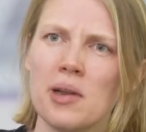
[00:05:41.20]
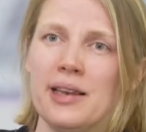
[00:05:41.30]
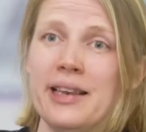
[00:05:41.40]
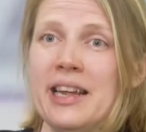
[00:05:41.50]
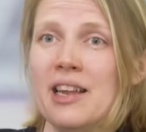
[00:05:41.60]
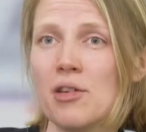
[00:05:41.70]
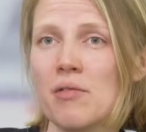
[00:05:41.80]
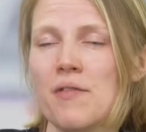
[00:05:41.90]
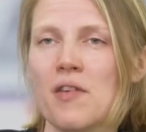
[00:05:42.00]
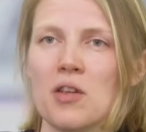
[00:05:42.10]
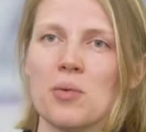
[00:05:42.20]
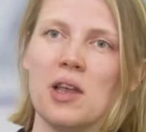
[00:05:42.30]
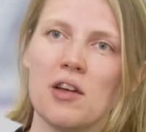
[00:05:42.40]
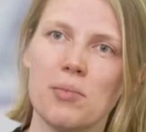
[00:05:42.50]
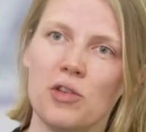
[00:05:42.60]
need to reinvest when
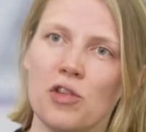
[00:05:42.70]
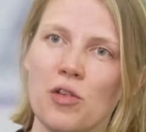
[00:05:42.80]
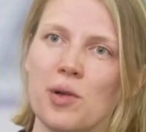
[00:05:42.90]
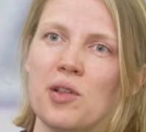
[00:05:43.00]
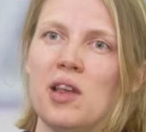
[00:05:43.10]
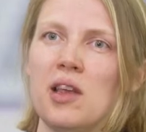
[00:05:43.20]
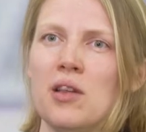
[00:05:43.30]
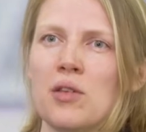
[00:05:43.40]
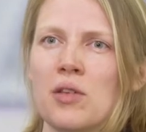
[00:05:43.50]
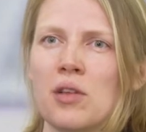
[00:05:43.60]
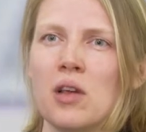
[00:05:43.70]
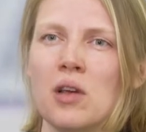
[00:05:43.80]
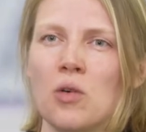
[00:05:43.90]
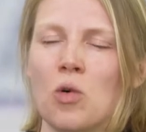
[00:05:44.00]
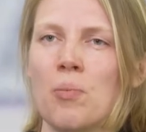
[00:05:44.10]
you have maturities
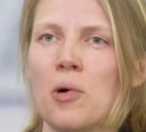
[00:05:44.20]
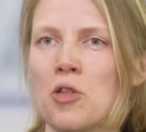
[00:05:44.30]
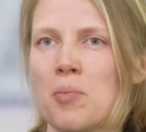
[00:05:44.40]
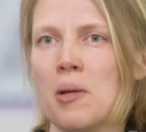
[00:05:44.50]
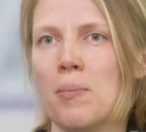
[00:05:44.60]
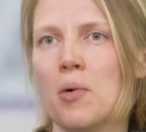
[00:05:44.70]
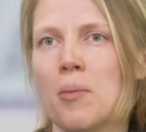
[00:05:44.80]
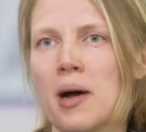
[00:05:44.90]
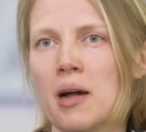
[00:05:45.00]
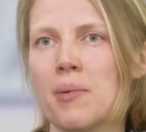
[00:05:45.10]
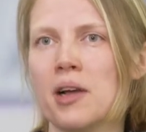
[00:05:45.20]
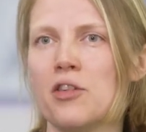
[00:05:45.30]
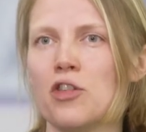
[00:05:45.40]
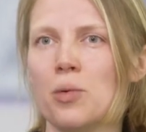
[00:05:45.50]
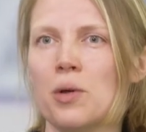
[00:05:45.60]
or bonds being bought back by
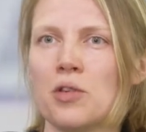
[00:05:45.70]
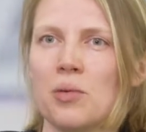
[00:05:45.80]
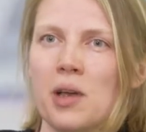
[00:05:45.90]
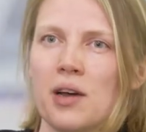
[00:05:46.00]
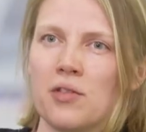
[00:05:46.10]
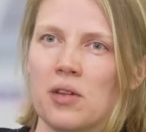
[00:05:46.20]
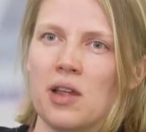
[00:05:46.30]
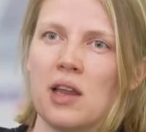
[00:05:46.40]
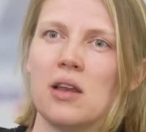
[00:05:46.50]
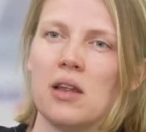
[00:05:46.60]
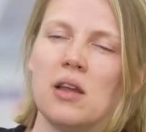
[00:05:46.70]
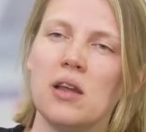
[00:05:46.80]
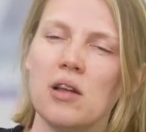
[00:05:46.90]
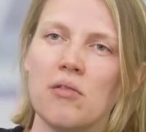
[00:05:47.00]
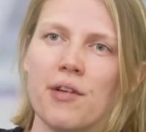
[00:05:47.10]
issuers, and we have to then
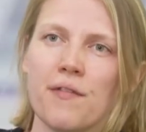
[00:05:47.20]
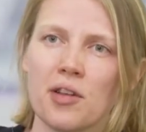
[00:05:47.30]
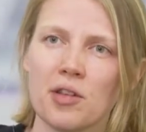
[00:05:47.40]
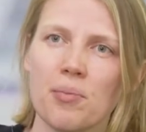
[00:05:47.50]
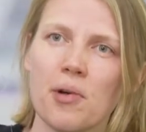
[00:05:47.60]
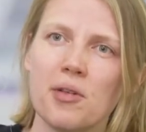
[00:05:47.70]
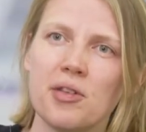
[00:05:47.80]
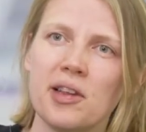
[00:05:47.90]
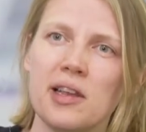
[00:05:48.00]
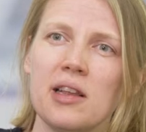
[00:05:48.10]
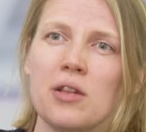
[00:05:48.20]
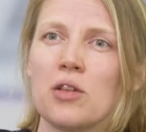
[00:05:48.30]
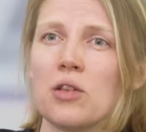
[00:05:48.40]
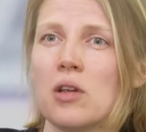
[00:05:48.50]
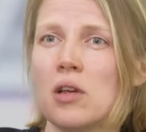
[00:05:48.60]
reinvest the
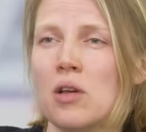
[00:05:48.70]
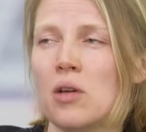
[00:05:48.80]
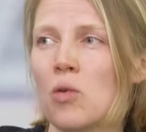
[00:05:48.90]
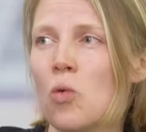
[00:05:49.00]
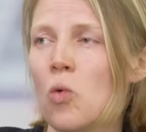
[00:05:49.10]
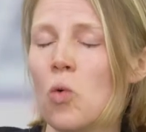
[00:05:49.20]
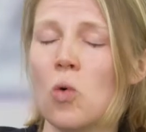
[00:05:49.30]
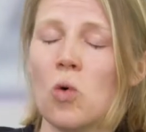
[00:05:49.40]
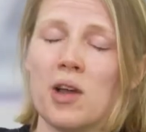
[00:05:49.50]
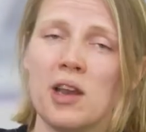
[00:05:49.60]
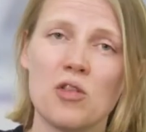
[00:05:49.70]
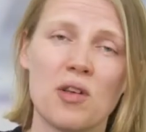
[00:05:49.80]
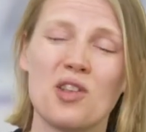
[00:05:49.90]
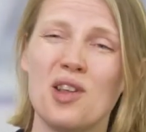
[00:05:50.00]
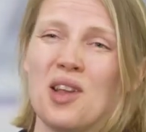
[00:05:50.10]
proceeds, or an
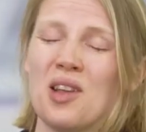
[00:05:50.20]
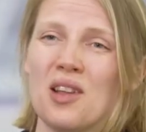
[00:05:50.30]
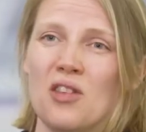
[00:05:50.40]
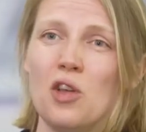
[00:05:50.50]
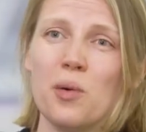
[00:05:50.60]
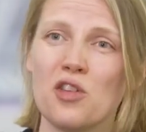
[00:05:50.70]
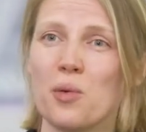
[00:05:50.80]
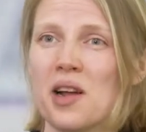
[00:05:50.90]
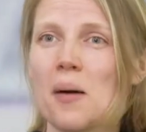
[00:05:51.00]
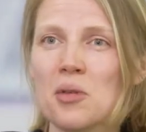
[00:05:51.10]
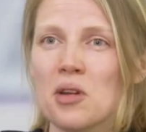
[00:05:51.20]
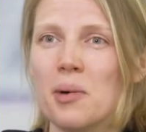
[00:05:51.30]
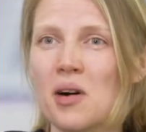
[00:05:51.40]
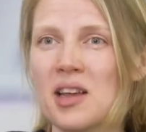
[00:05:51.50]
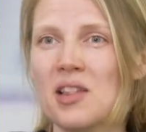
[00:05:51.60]
interesting new issuer comes to
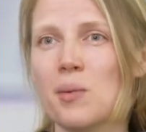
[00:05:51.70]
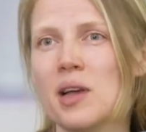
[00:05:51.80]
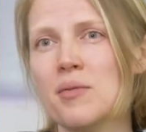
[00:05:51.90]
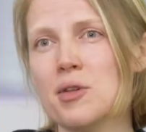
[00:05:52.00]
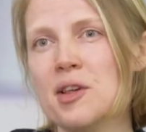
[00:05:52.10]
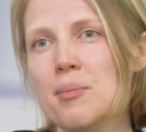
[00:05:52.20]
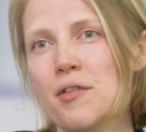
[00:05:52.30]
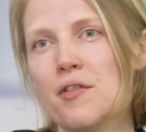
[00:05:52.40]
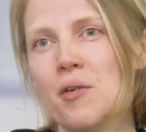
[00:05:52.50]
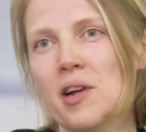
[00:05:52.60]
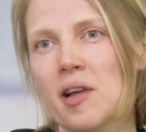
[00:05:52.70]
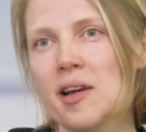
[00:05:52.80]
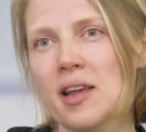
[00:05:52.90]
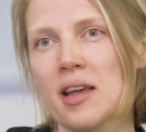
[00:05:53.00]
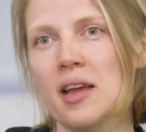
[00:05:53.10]
market that we haven't seen before and
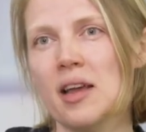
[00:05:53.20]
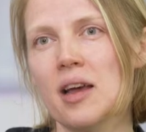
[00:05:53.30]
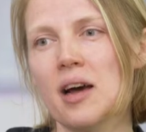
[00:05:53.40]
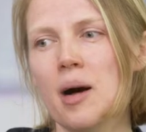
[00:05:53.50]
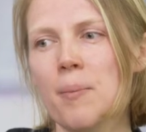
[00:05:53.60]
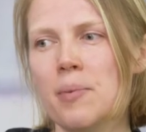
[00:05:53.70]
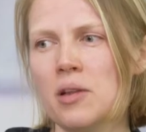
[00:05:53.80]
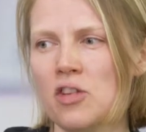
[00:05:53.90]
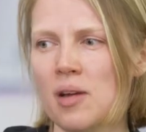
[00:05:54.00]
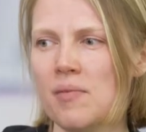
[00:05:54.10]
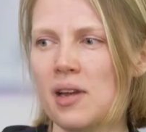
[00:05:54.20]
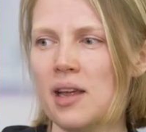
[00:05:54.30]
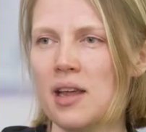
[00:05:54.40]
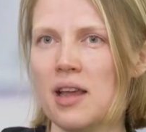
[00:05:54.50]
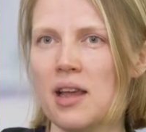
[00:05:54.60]
like. But
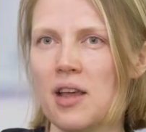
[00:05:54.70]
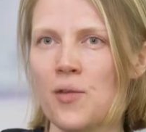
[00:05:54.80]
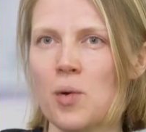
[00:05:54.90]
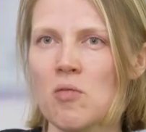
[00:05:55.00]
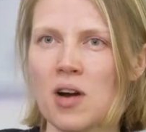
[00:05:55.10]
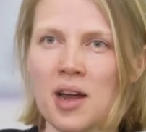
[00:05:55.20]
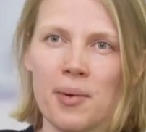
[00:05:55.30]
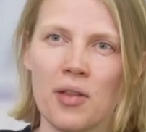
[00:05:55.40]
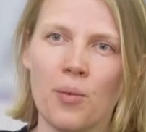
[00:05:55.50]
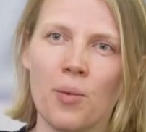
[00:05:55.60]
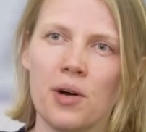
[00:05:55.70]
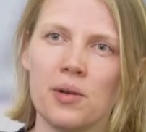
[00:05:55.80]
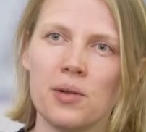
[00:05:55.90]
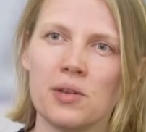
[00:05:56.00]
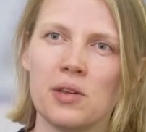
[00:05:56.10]
generally, if we're right about the
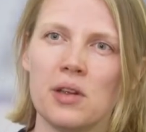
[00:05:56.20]
world